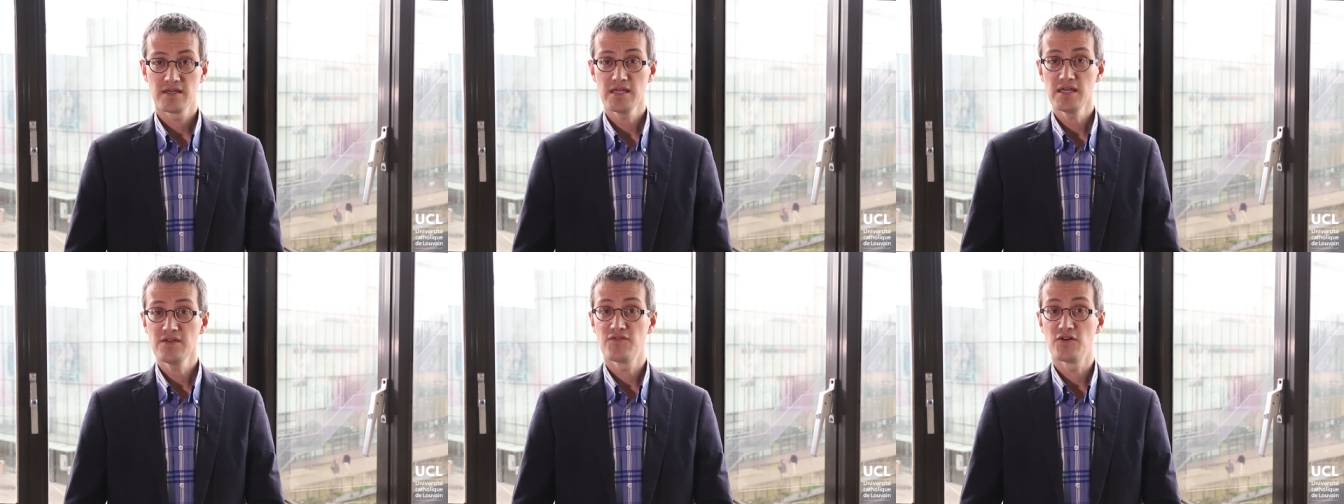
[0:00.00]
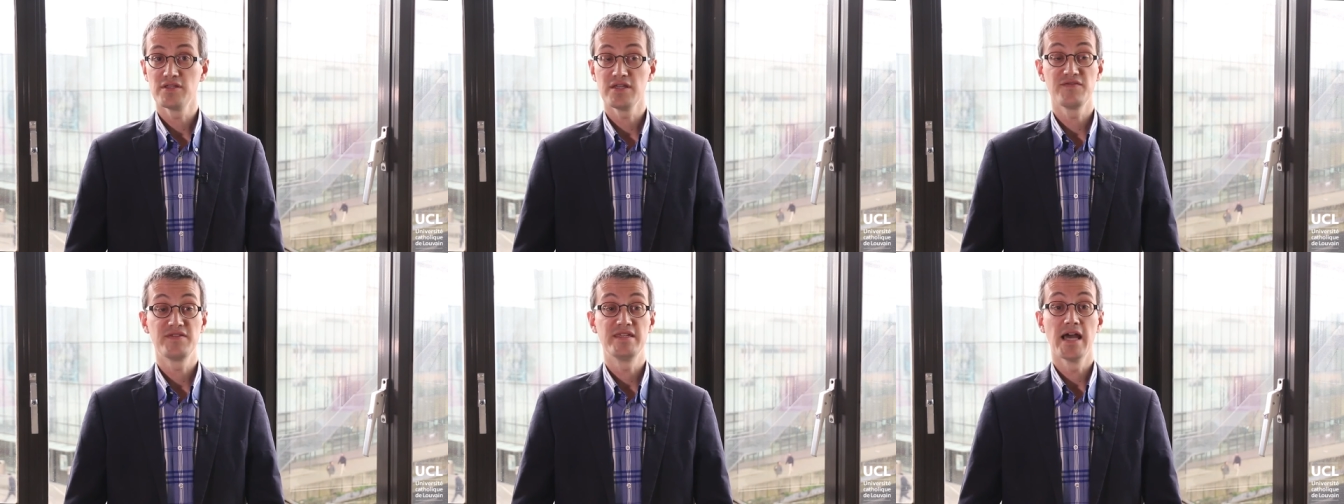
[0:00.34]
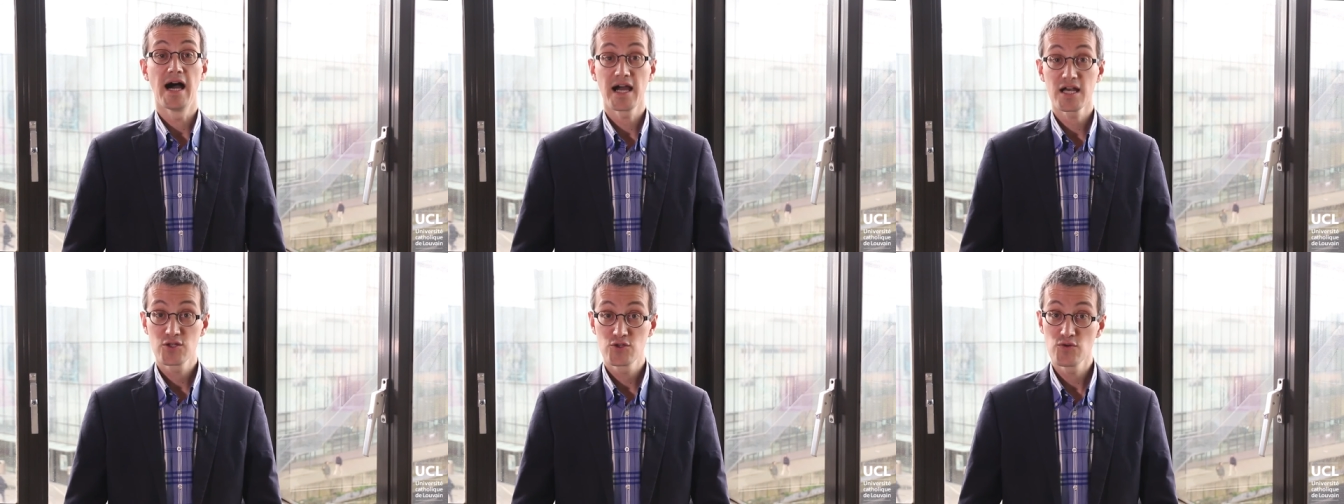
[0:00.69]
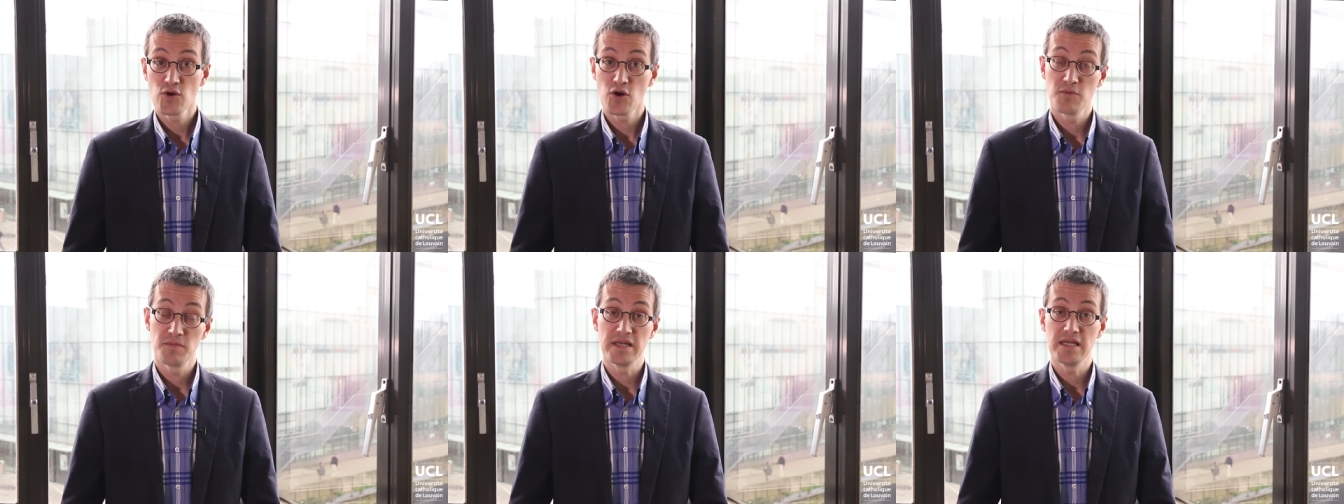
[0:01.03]
even if the
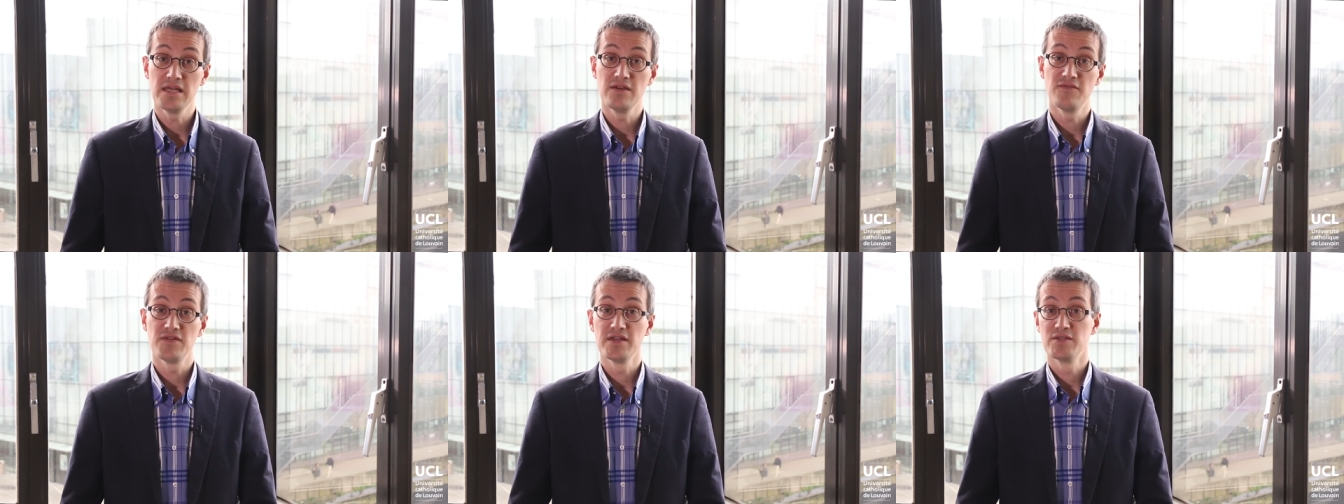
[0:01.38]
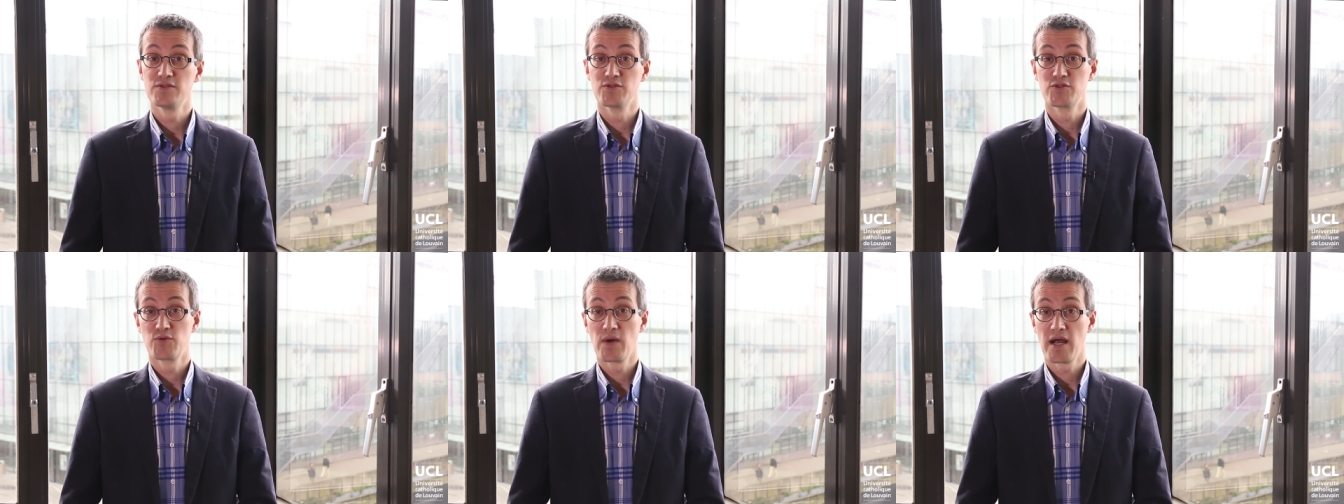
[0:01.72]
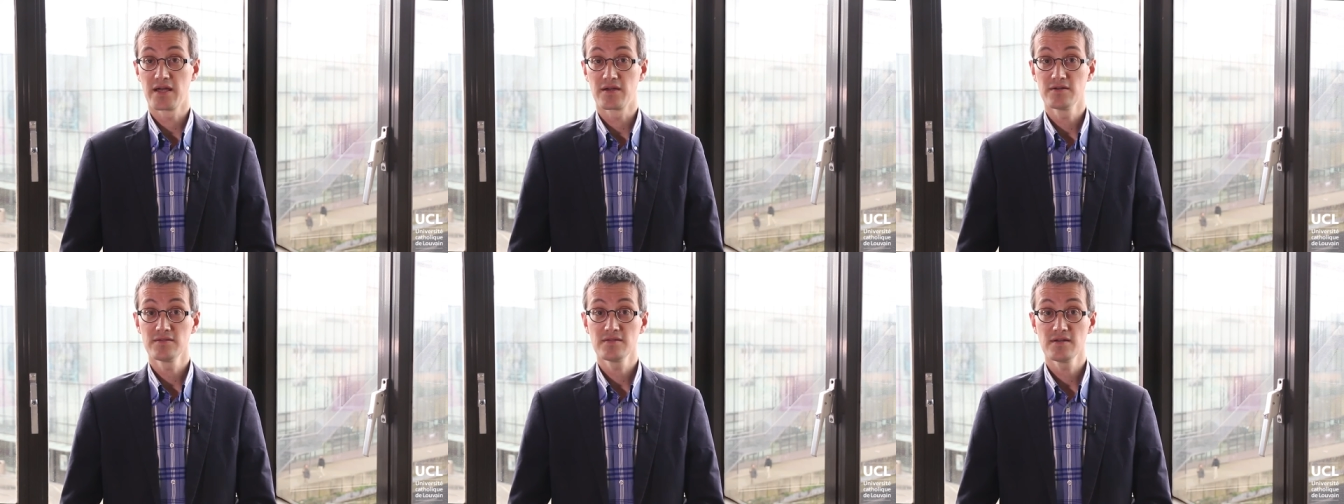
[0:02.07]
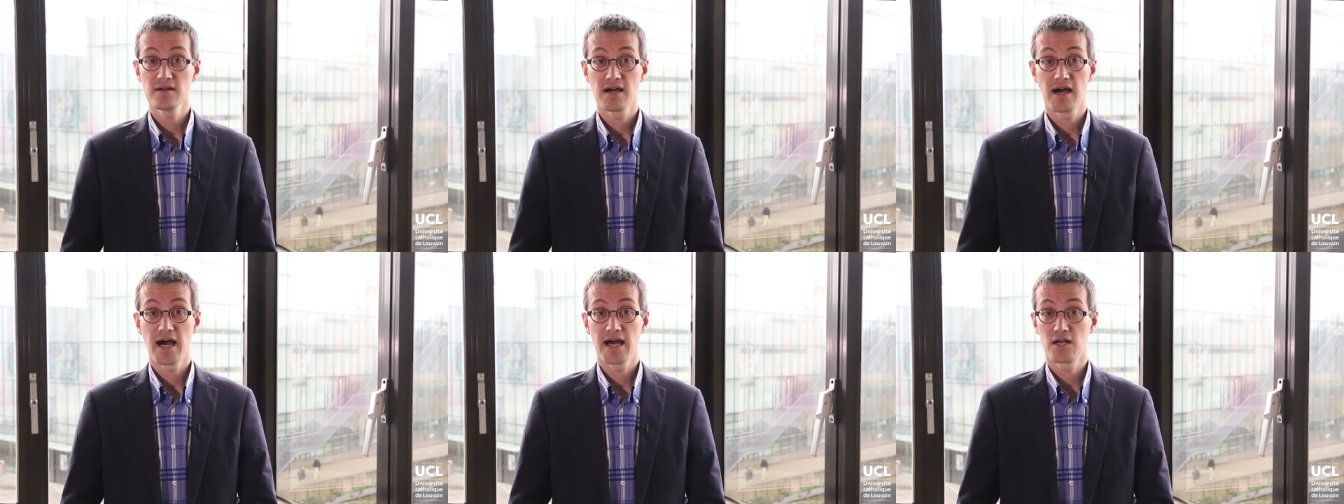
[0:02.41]
actual belief in the
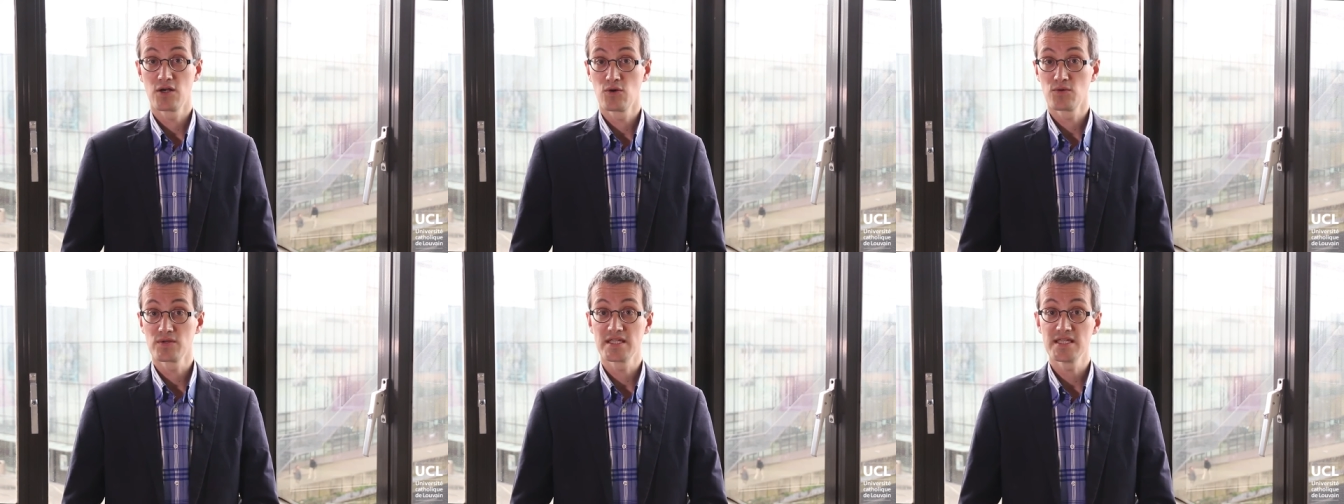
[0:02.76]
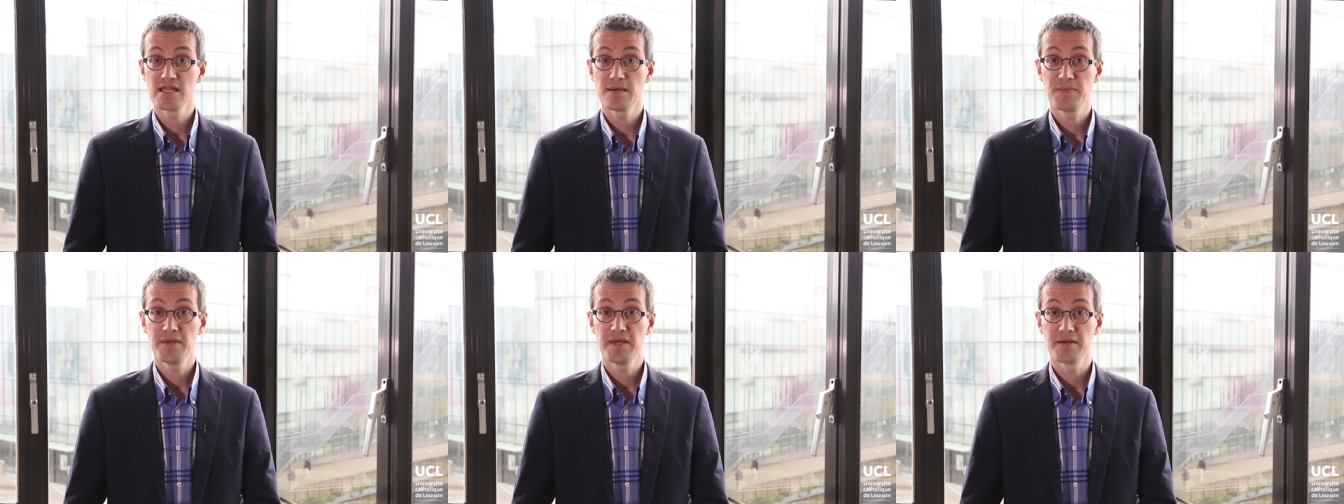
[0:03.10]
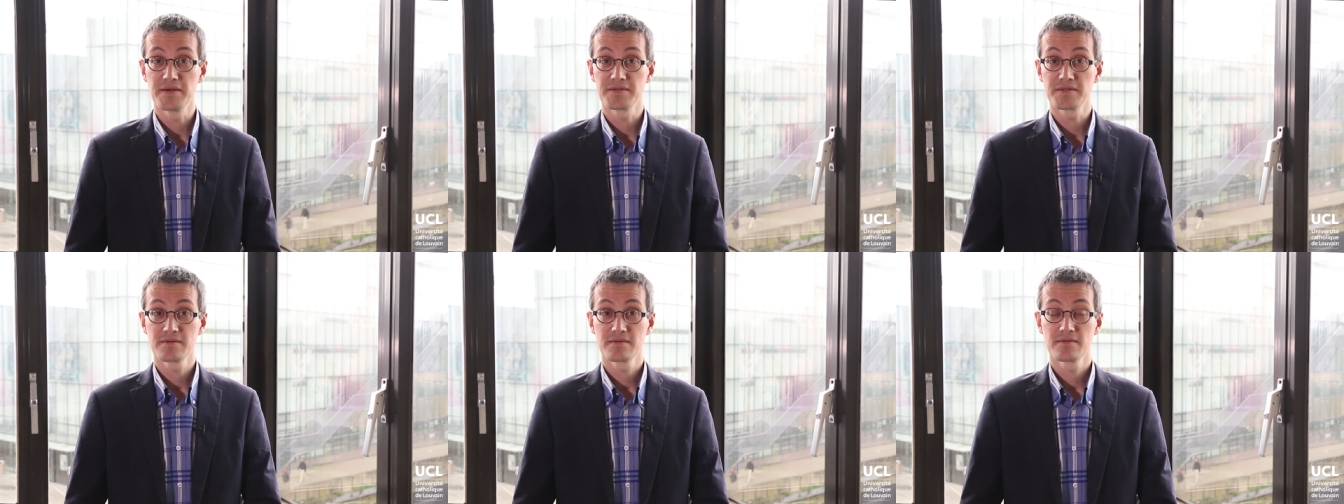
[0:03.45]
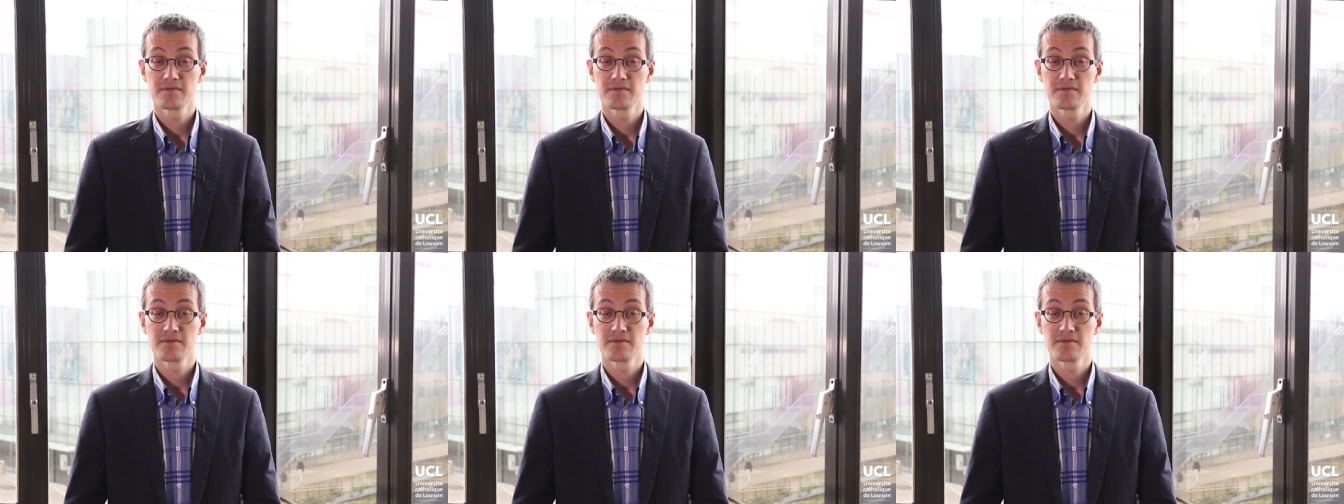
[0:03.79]
dragon had long disappeared.